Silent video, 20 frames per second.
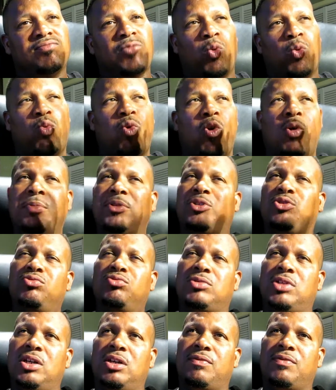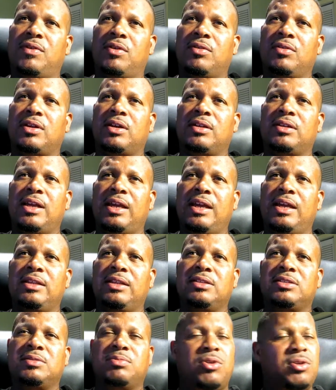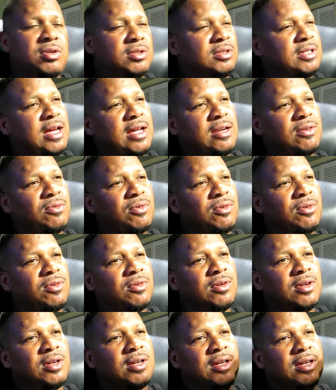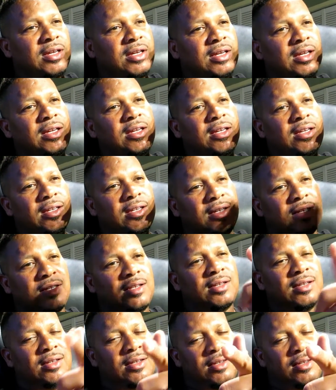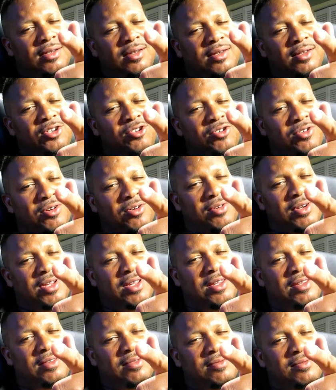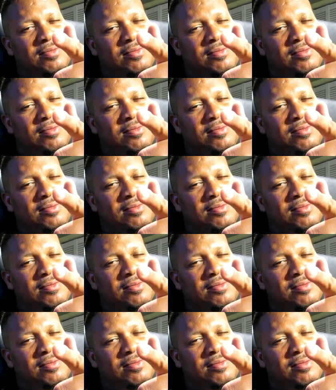Don't quote me too tough on it, because I ain't the smartest guy in the world. You know that.